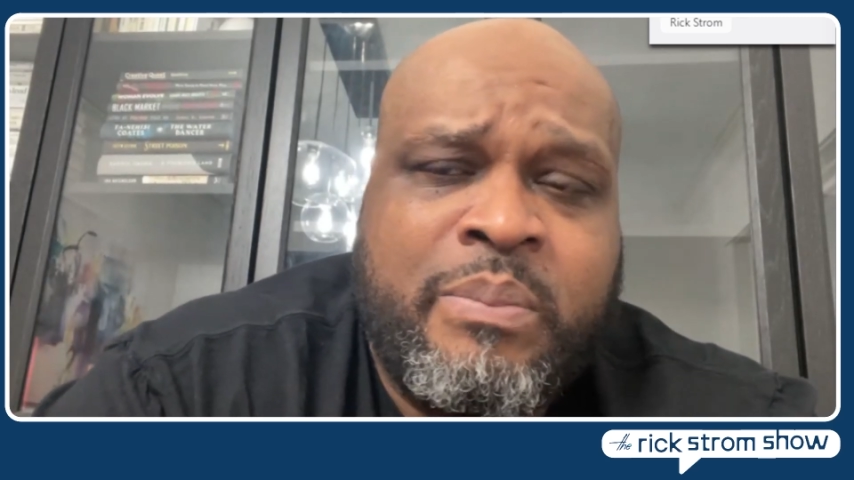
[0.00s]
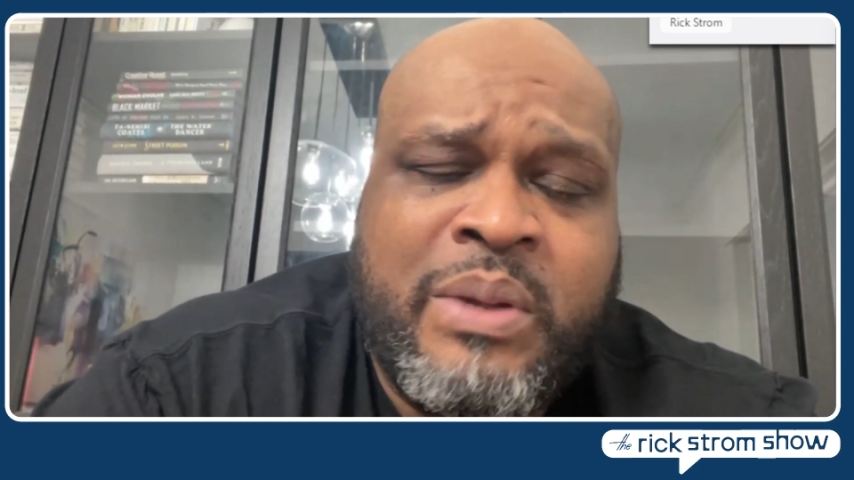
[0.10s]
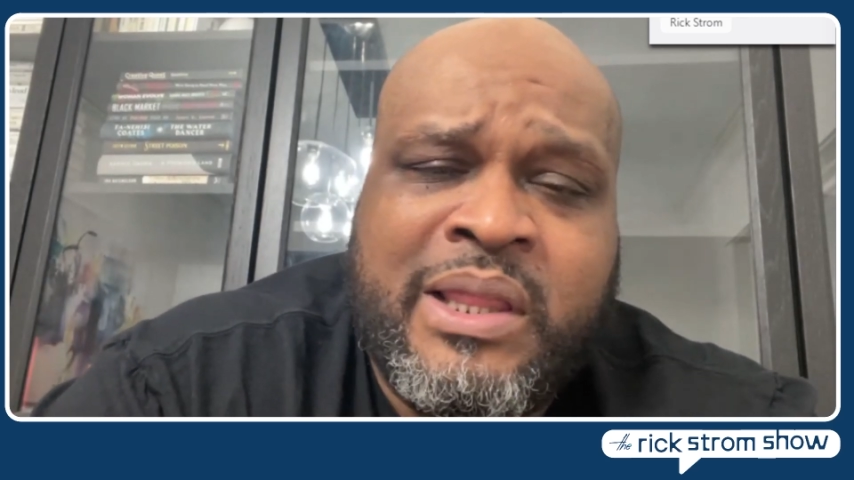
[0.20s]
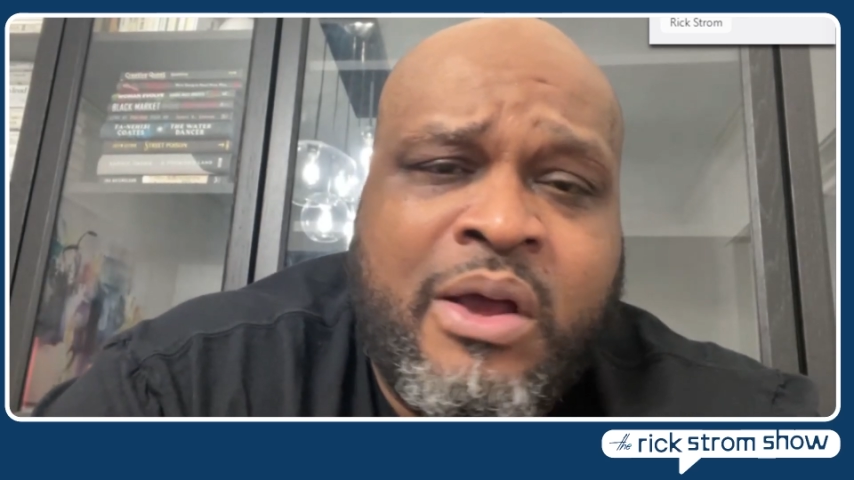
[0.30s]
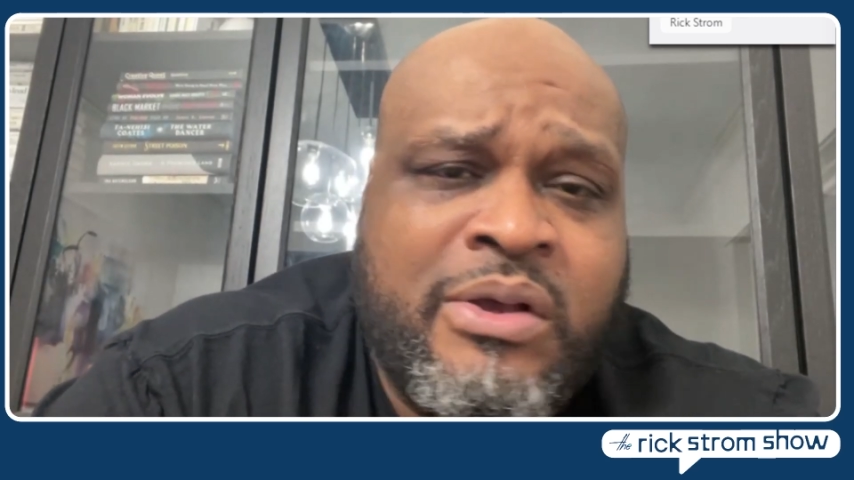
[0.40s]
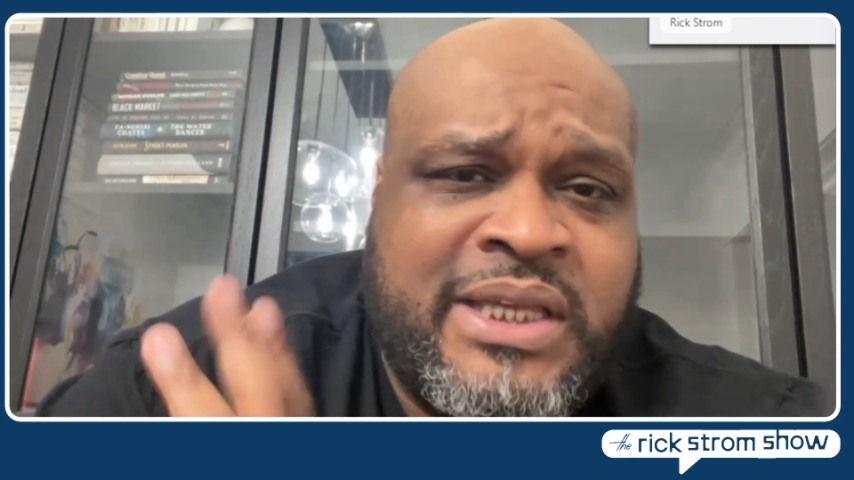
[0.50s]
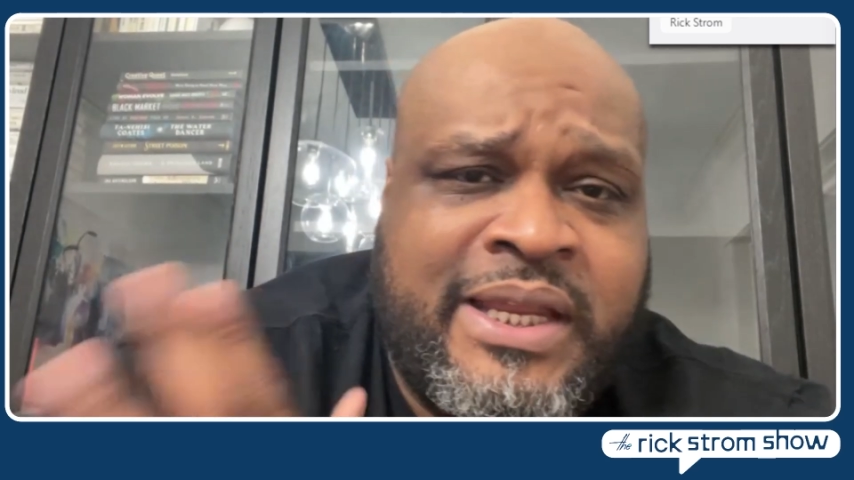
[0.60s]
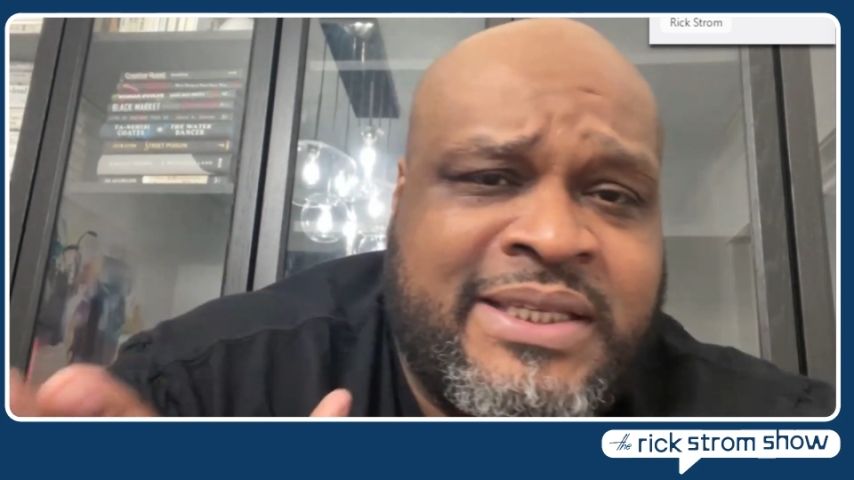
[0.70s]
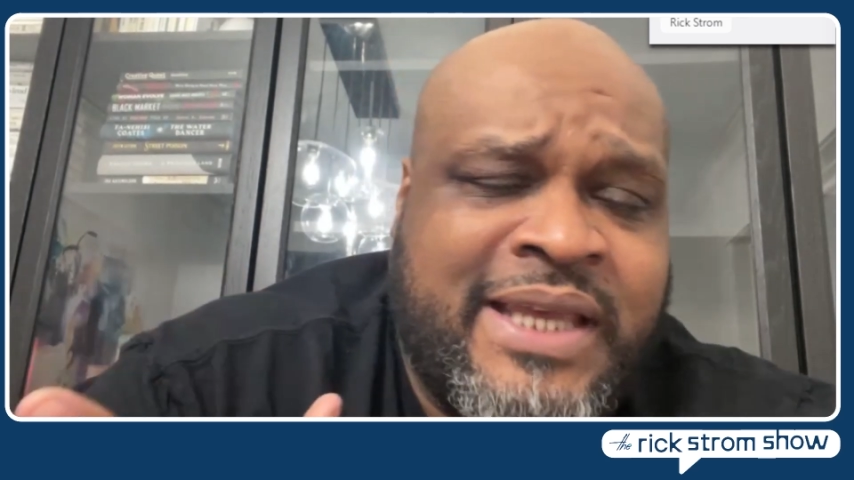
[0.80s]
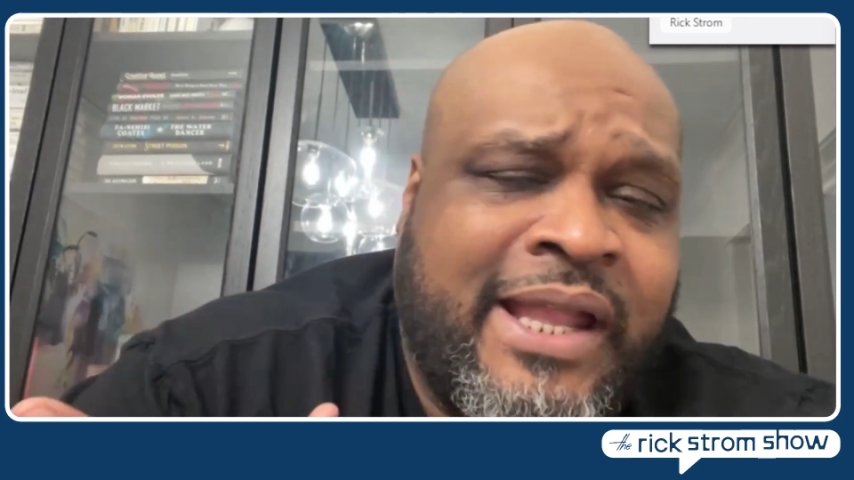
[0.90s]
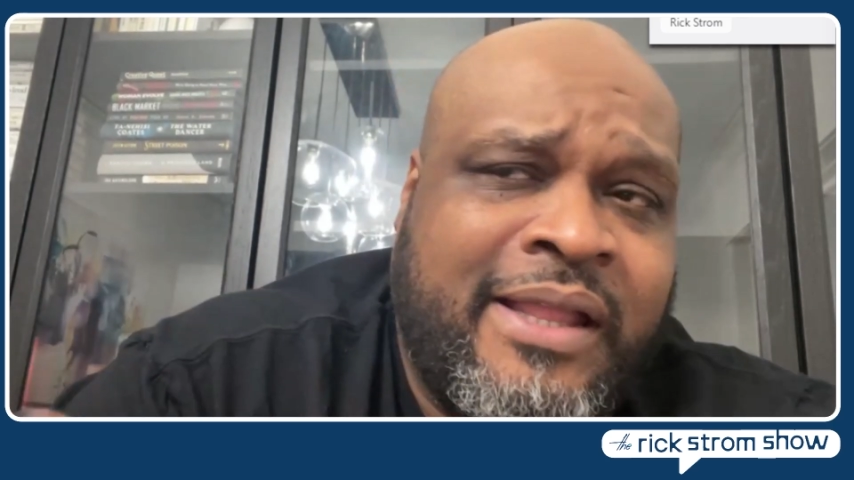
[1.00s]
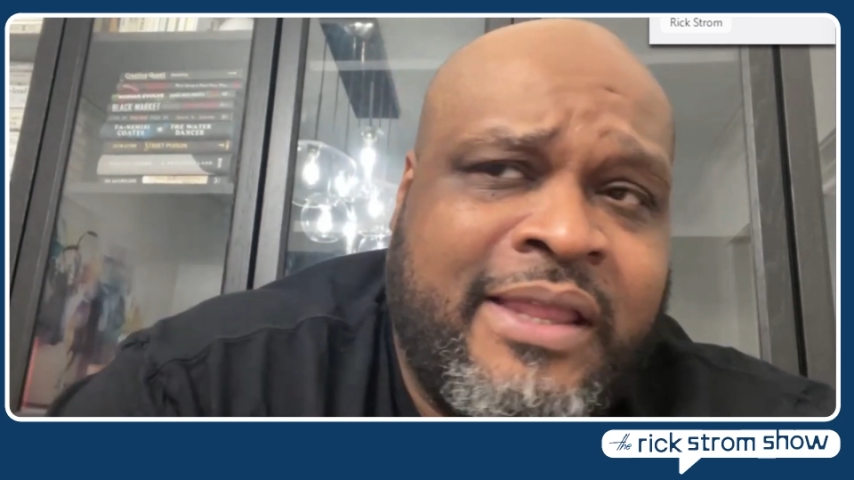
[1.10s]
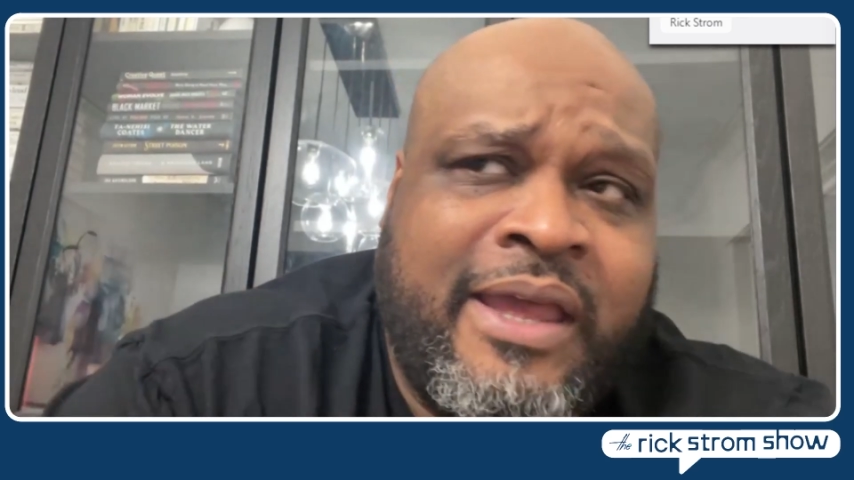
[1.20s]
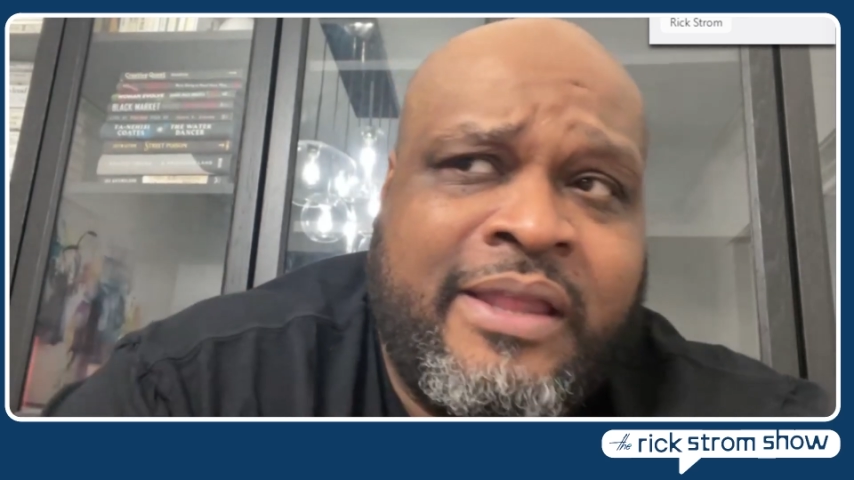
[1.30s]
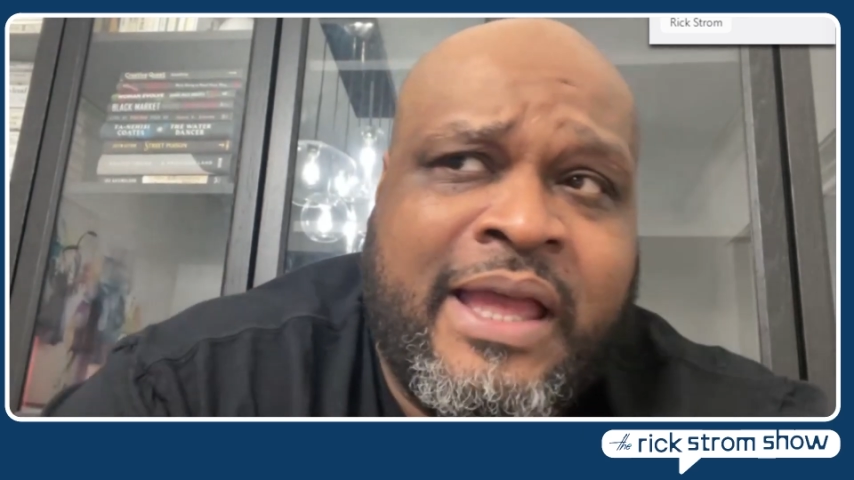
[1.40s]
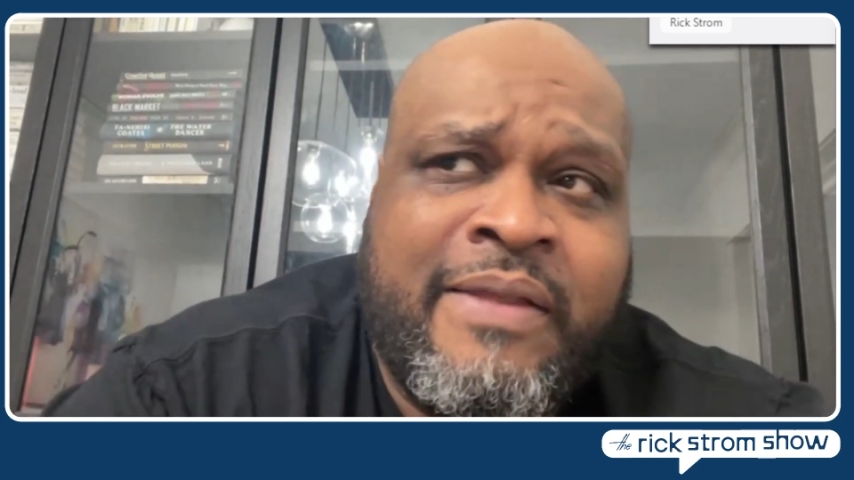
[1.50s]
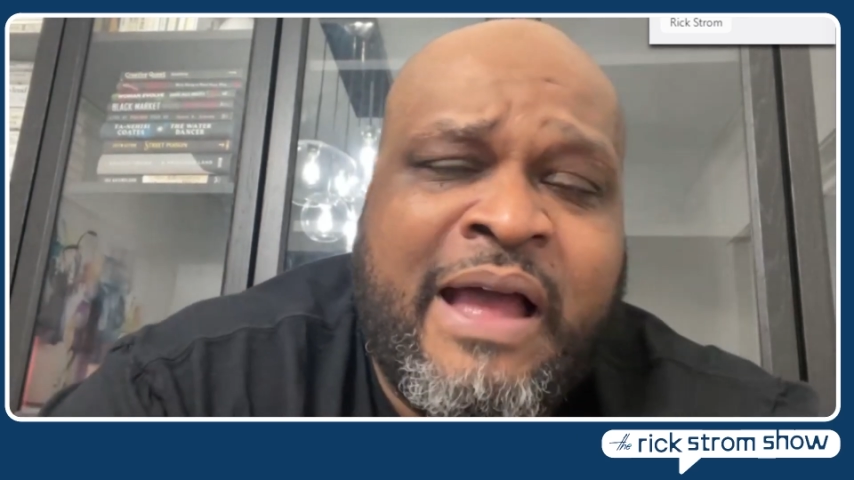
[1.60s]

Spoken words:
But as long as he didn't say anything that